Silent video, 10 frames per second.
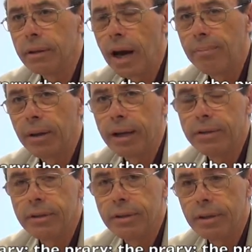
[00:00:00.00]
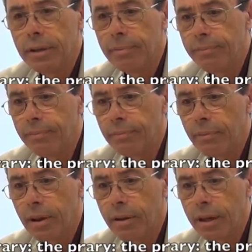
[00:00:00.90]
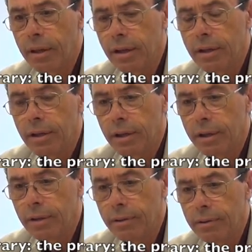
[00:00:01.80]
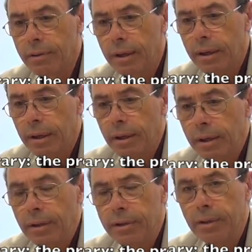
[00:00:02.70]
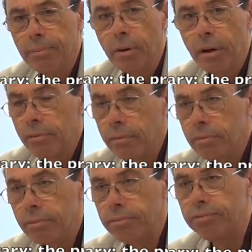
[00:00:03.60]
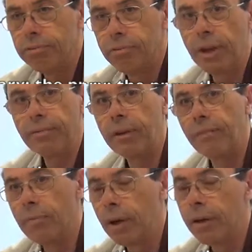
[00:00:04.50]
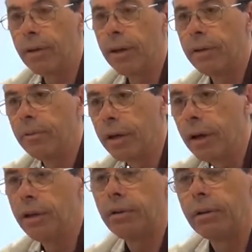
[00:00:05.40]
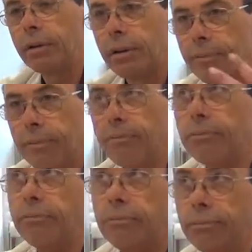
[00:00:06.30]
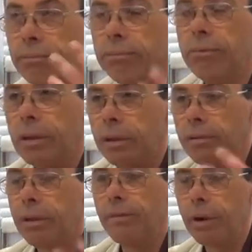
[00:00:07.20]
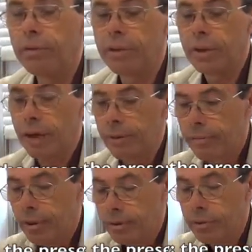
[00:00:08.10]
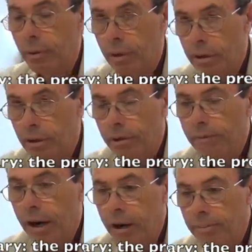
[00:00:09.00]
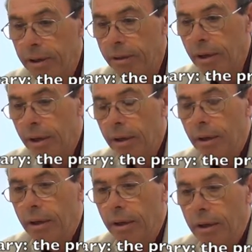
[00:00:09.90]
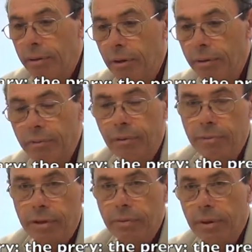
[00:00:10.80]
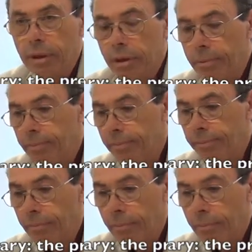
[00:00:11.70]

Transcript: complex scenic support, shifting from one scene to another in these diverse historical environments, moving from